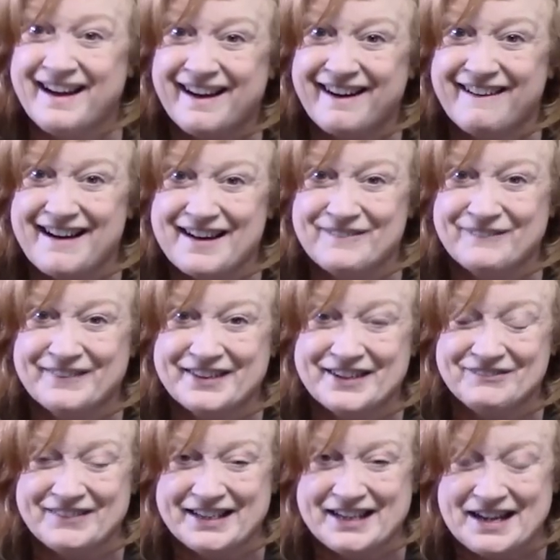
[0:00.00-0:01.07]
All right, we're
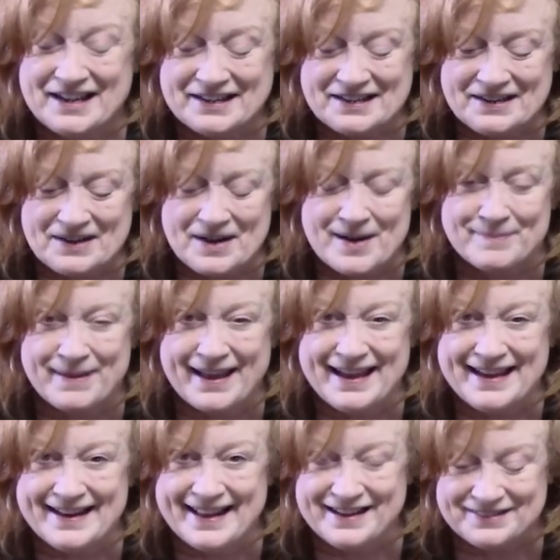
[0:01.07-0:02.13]
going to be cutting up
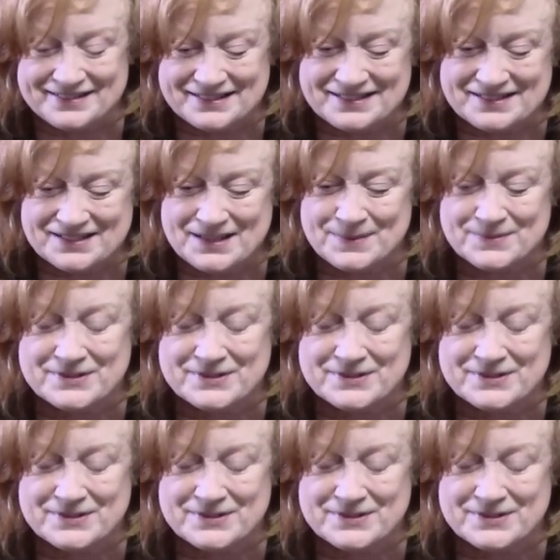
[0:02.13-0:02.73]
eight ounces of